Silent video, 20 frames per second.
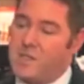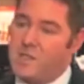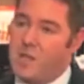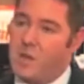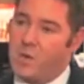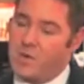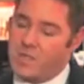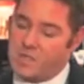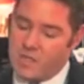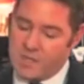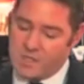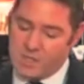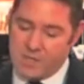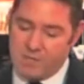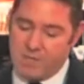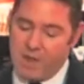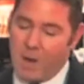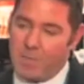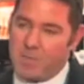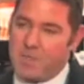So it's
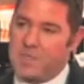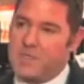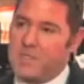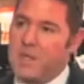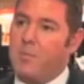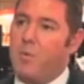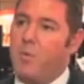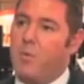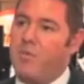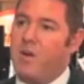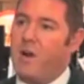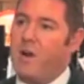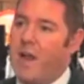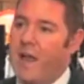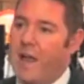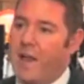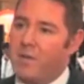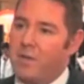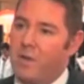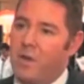developed a simple front
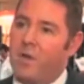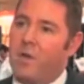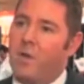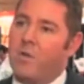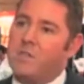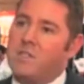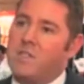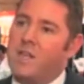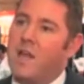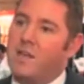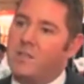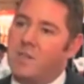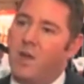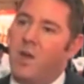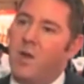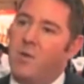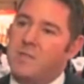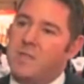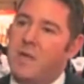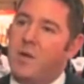end that a concierge at
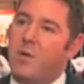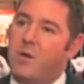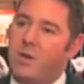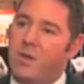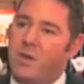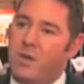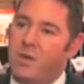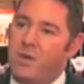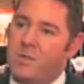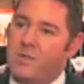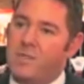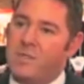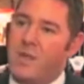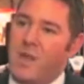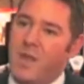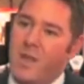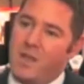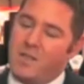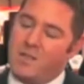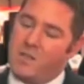a hotel could use,
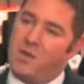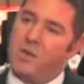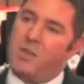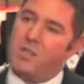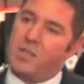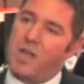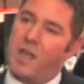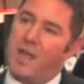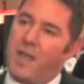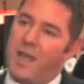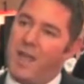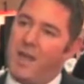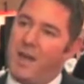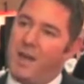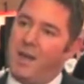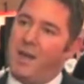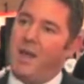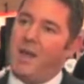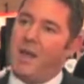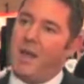so you can check
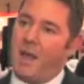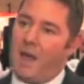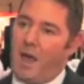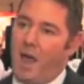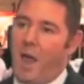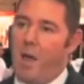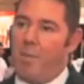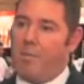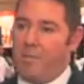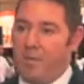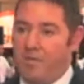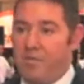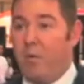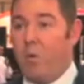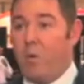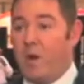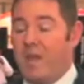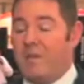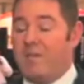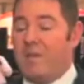in
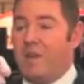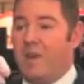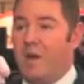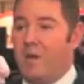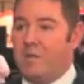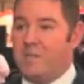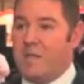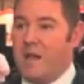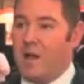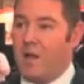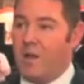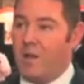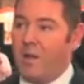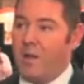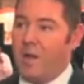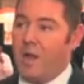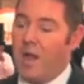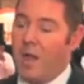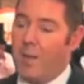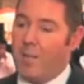before leaving the hotel,
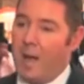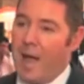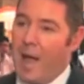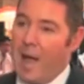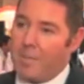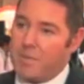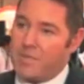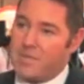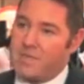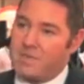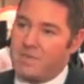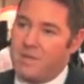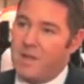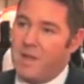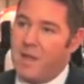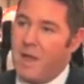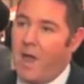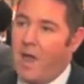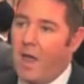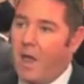and perhaps
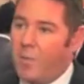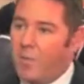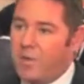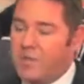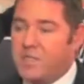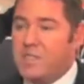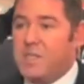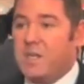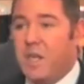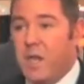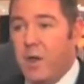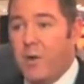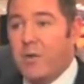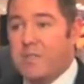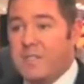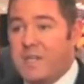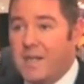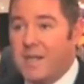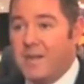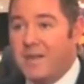with the
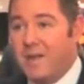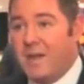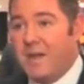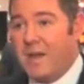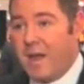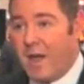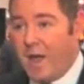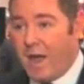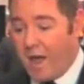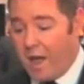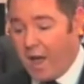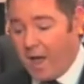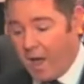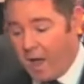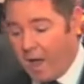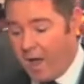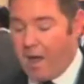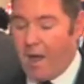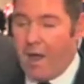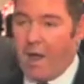security
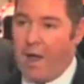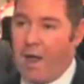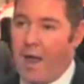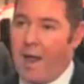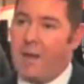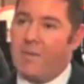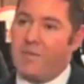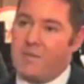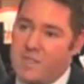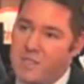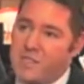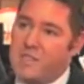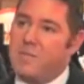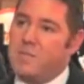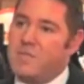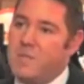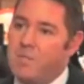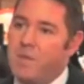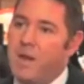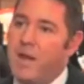
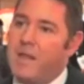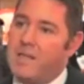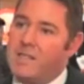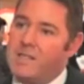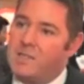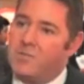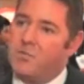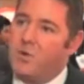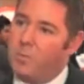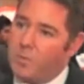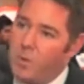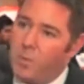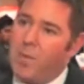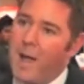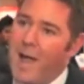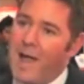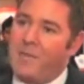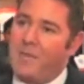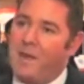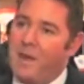systems in place, drop your
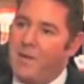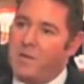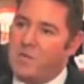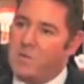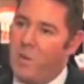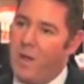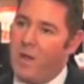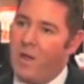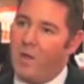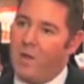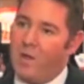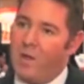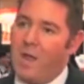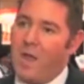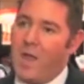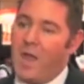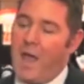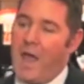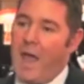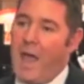bag there as well,
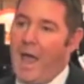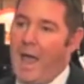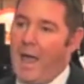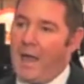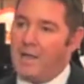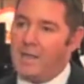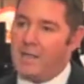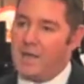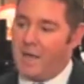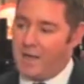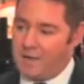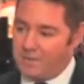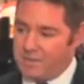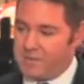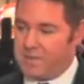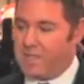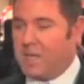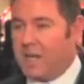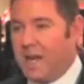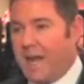and
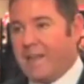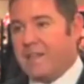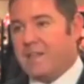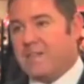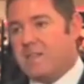delay